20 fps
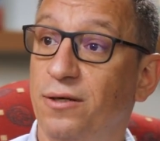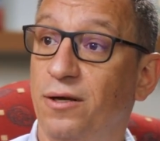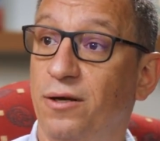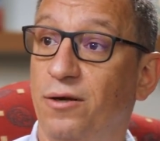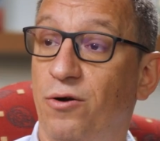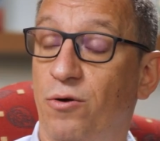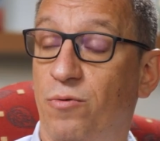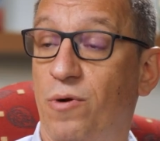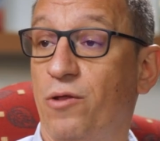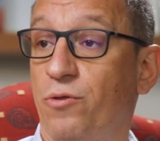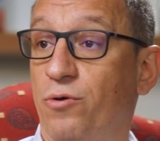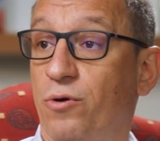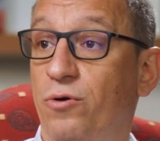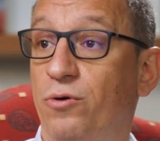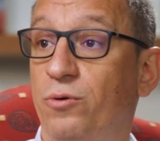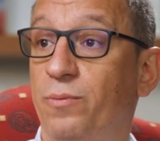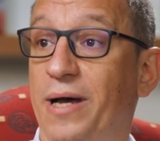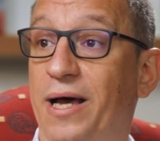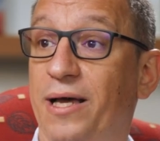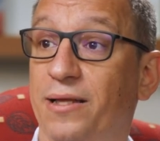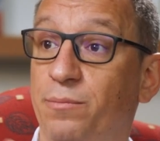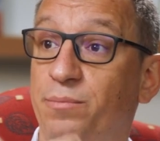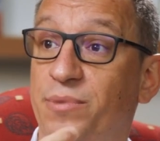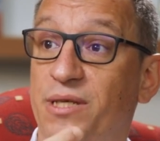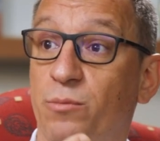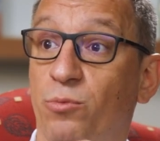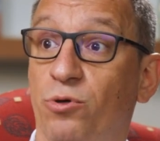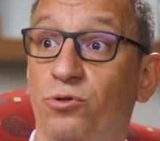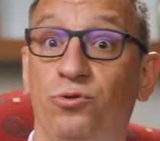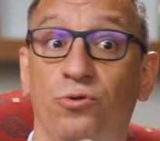around the globe and
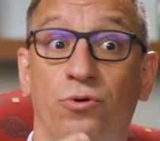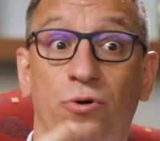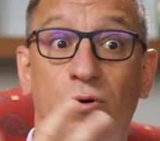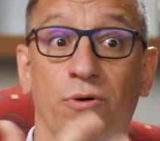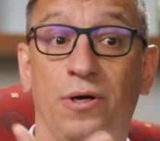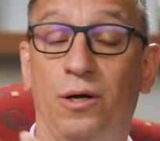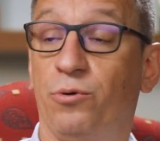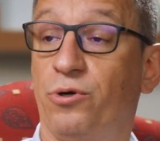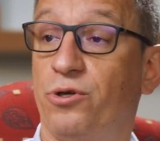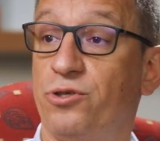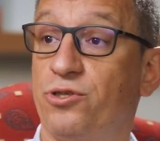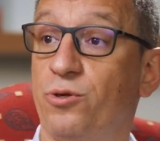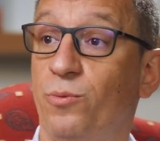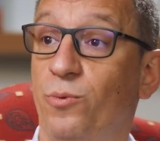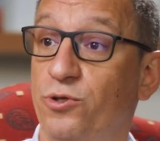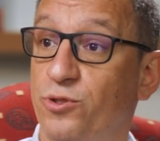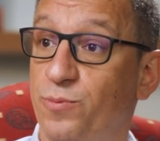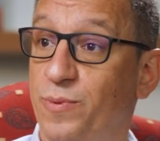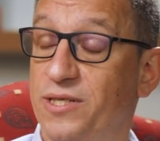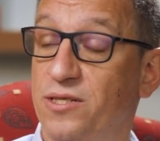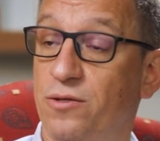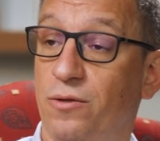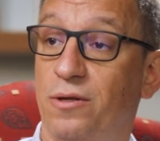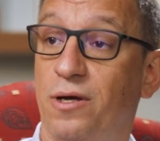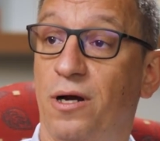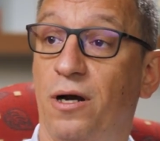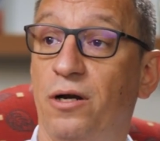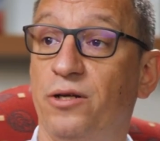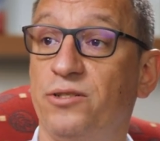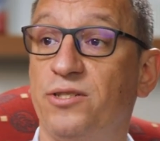be able to call our customers based on the
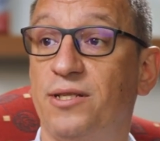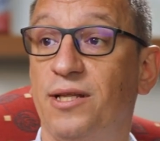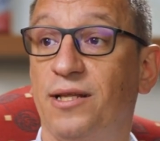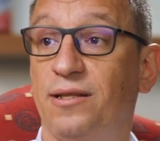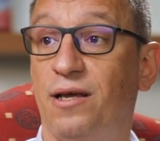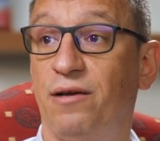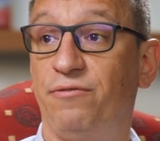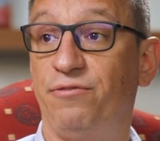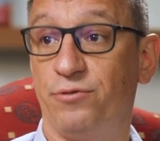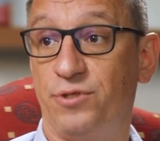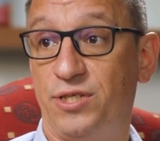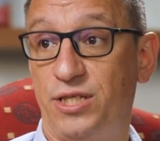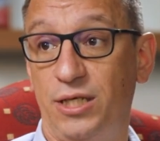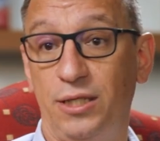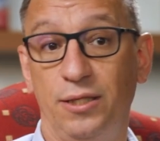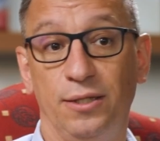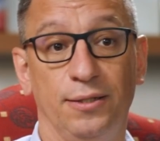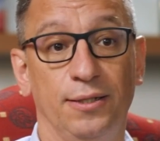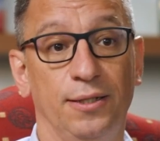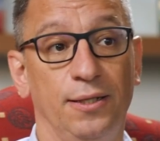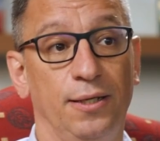alerts that are foreseen.